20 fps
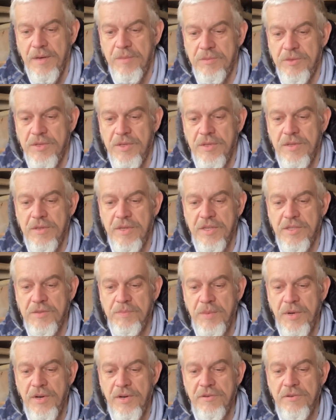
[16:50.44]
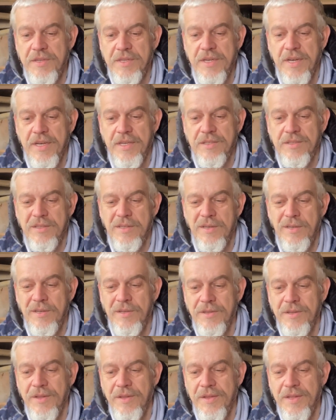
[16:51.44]
So the expiry date
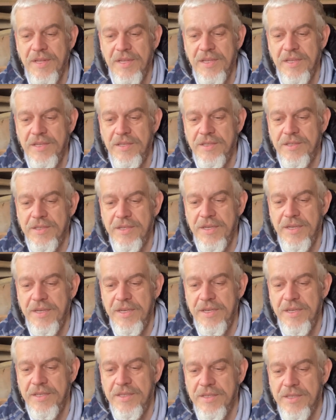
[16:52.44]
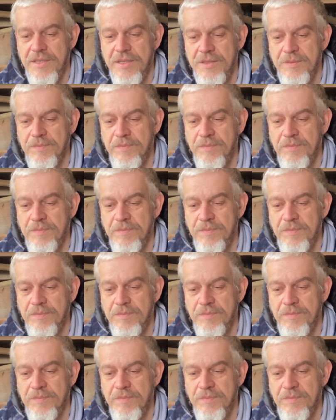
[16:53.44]
on these is,